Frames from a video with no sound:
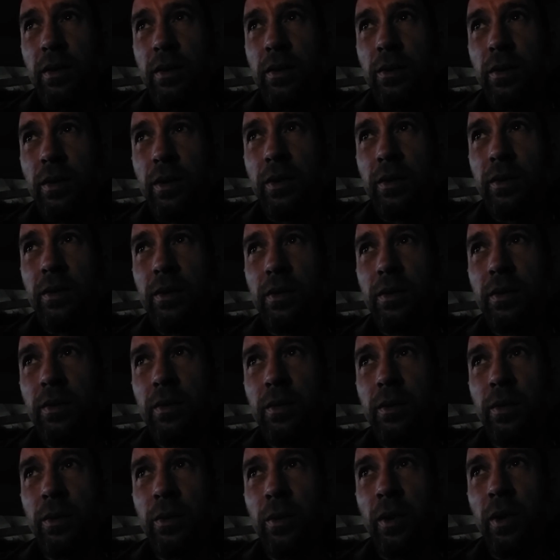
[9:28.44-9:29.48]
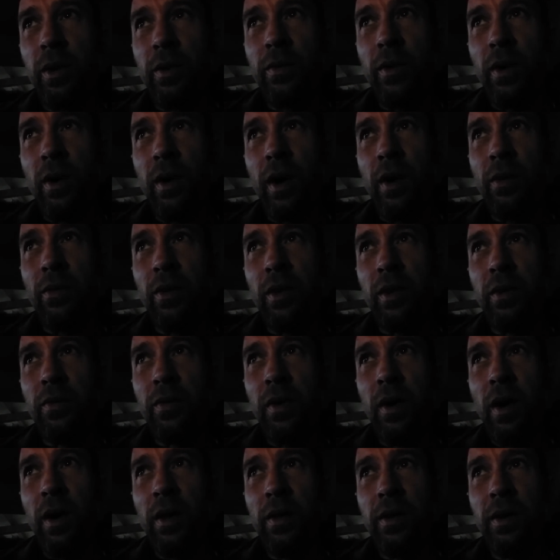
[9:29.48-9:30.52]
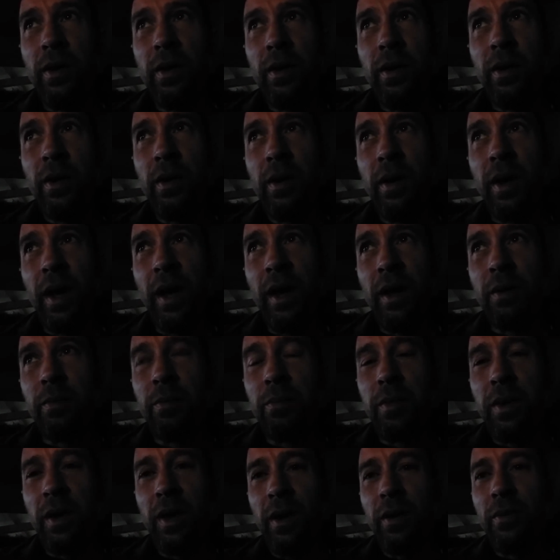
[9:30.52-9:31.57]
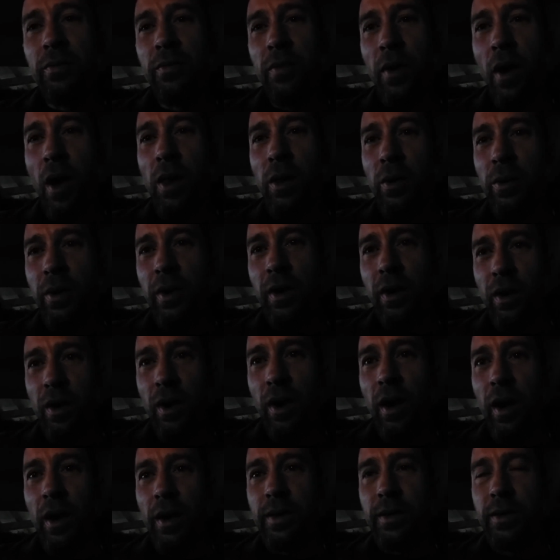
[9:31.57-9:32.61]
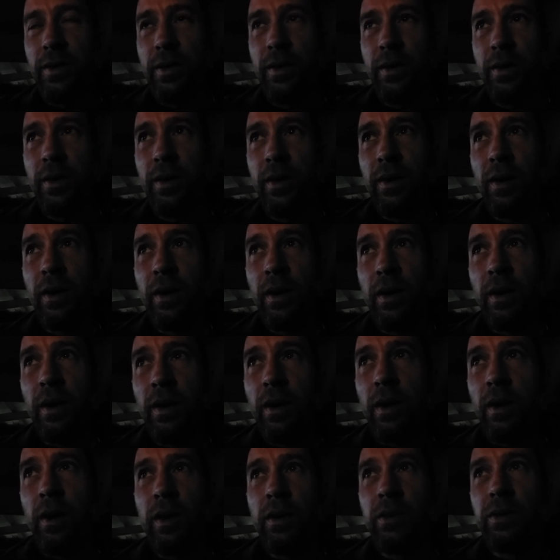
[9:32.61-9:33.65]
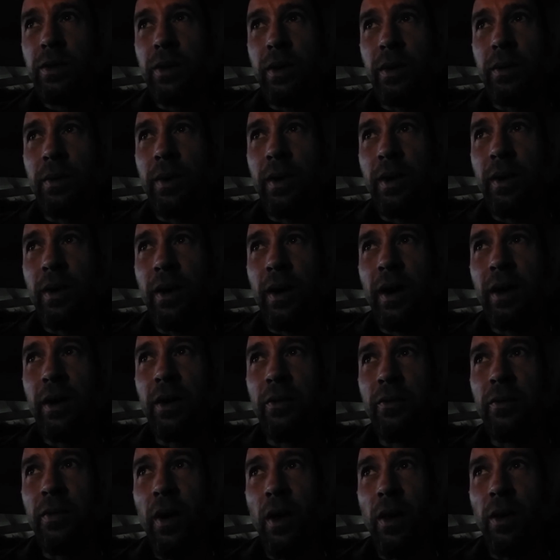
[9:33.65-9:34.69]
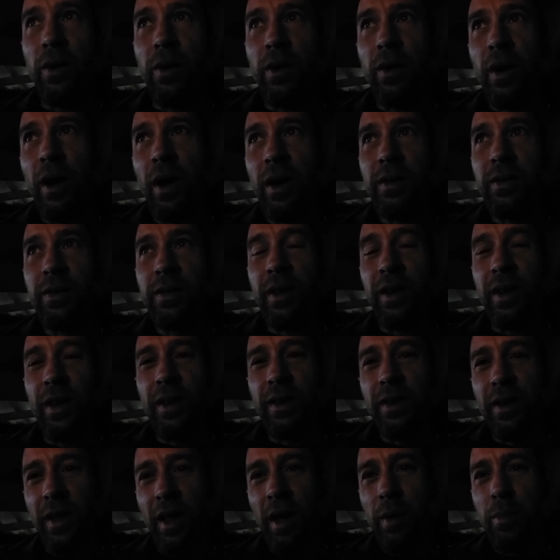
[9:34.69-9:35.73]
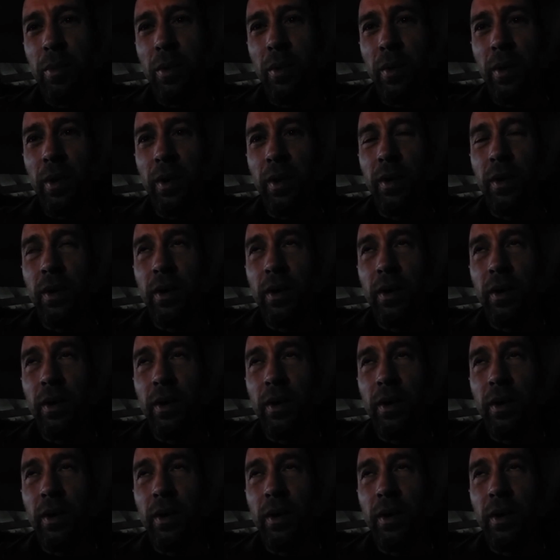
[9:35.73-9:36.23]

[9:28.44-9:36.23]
was the will of our Heavenly Father and me following Christ. See what I mean? I had to follow Christ to get to that point.